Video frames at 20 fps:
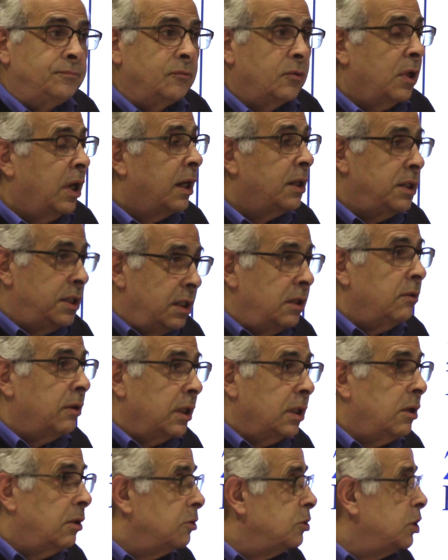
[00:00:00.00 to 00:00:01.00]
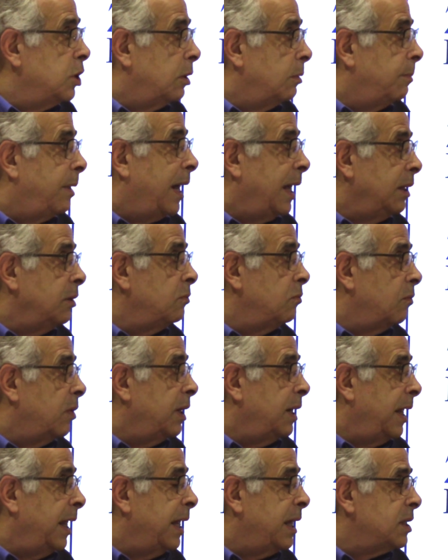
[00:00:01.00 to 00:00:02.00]
A year ago, Joe Biden
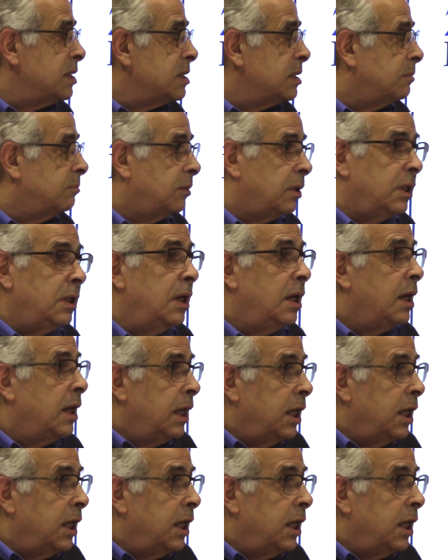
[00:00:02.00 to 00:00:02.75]
won handsomely.